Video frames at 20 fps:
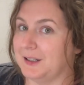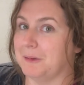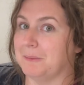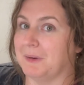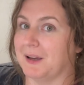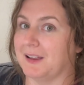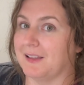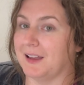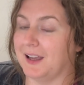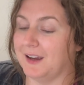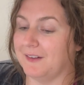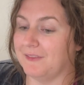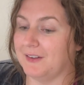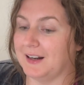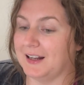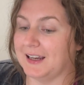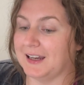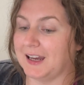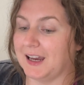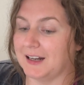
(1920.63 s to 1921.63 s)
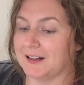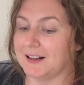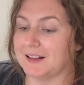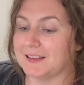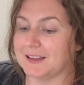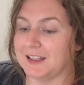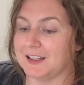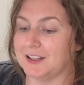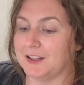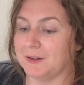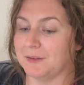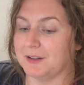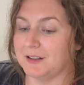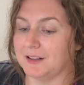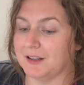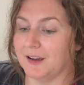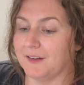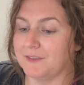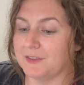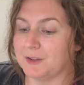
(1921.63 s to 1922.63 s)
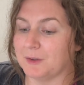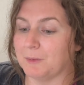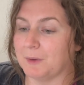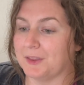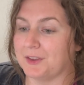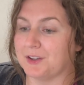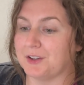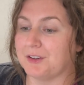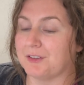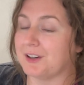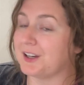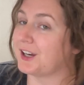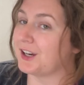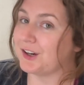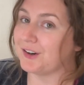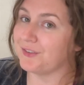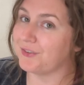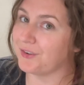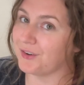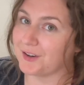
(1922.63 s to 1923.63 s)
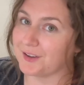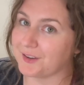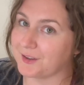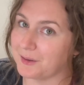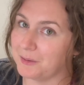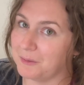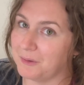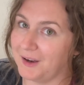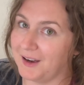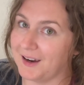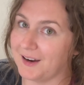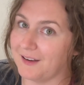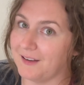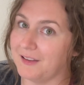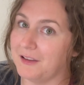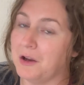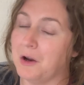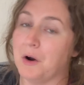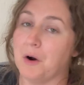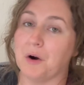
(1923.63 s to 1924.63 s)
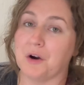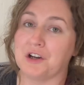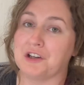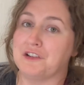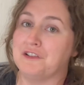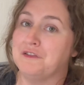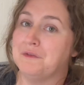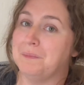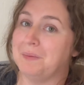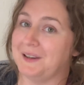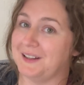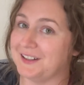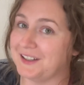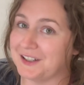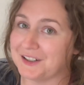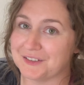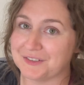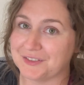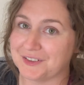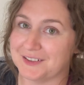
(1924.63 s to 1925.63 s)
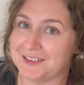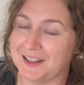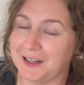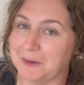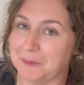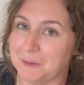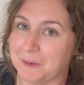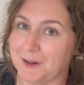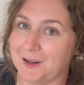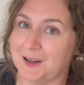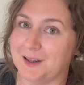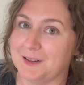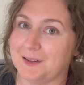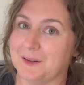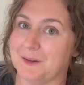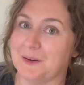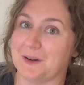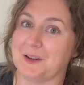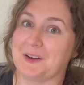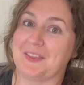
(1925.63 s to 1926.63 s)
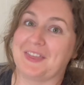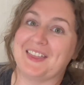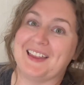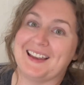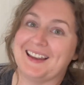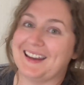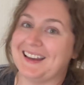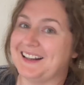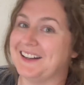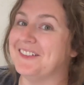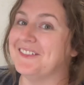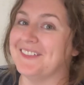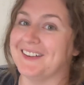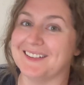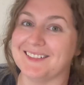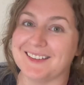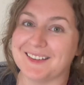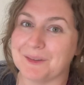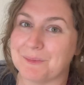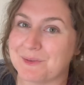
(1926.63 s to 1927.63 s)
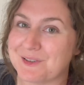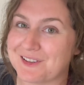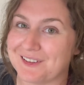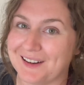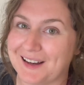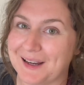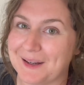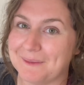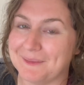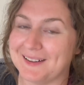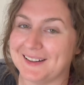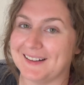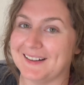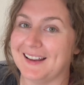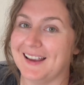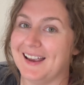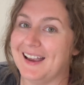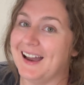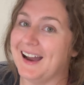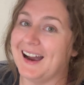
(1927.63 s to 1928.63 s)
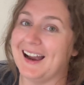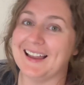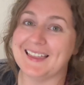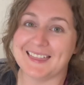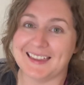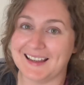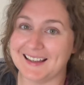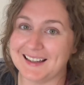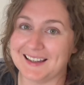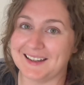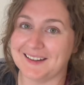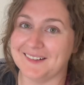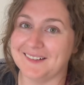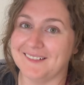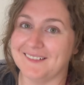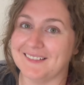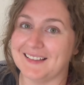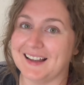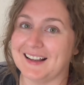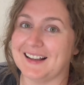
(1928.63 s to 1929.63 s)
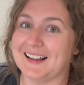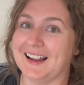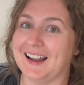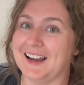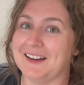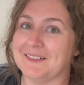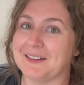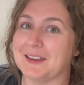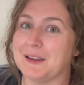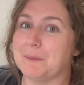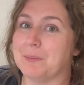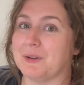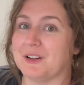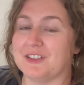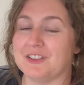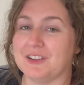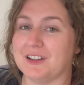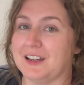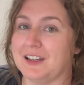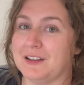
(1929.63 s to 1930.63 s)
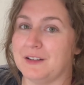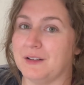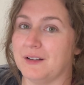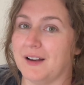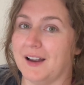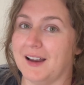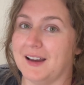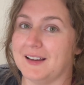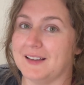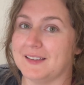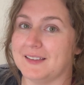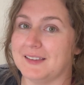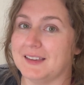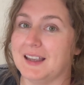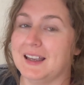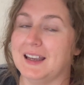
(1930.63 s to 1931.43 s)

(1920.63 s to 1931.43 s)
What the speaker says: in my life, and I cannot thank you enough. So whether you're here for a little while or you've been here for day one or you're thinking of unsubscribing, I thank you. Like, I really appreciate you guys